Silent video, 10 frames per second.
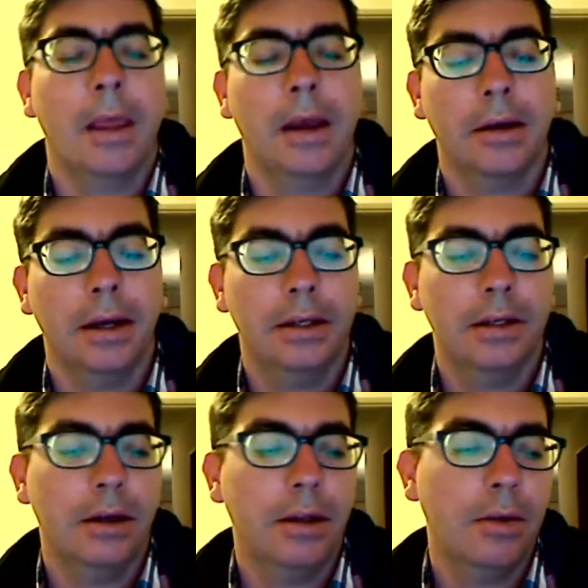Okay,
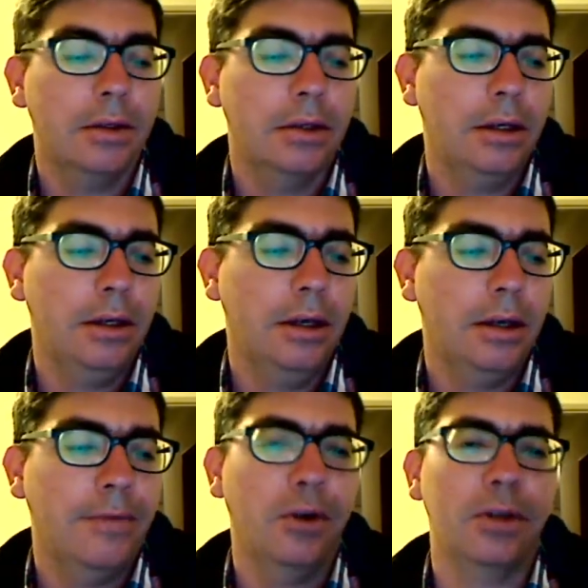so that was
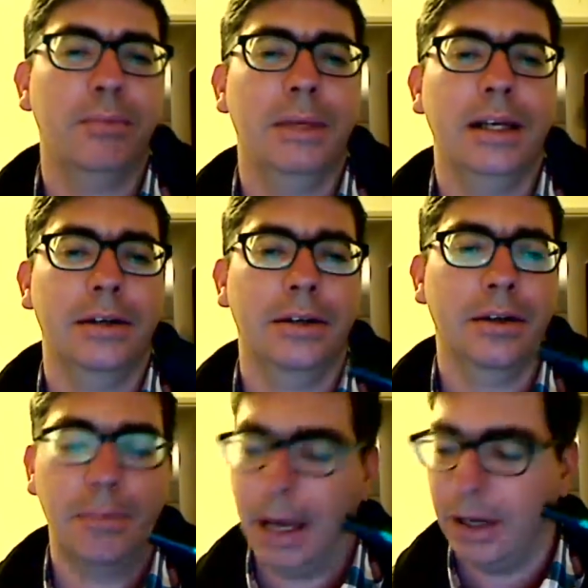the first big sort
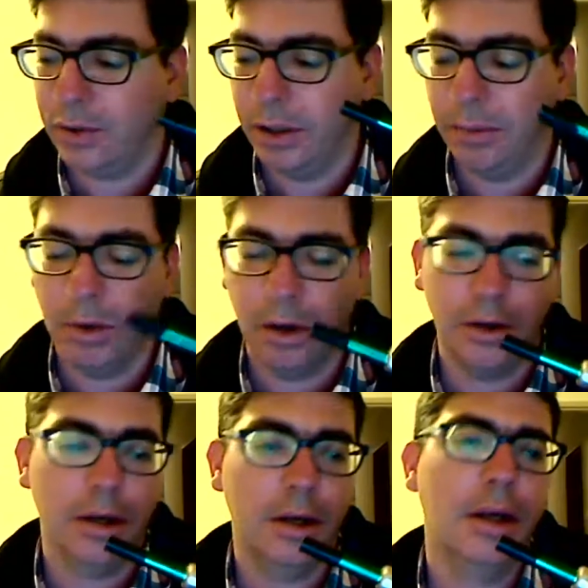of battery
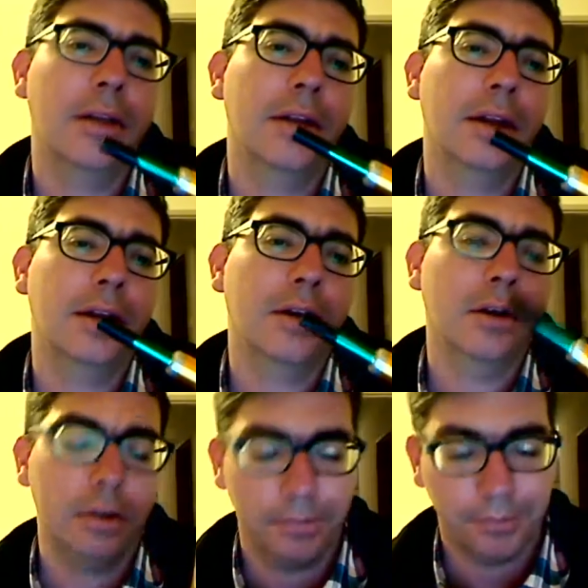mod that I
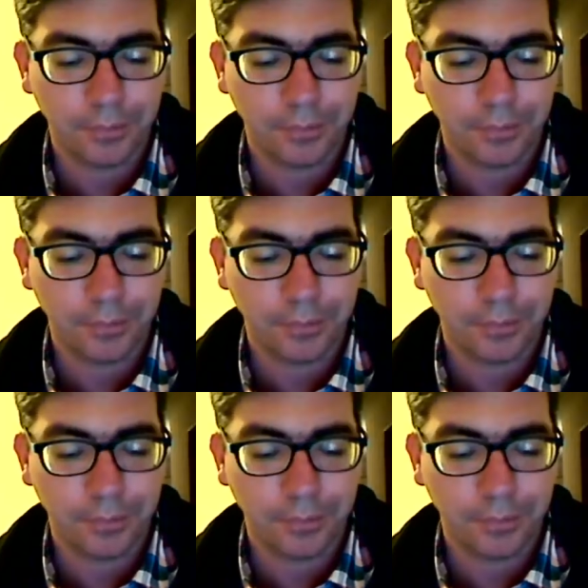got.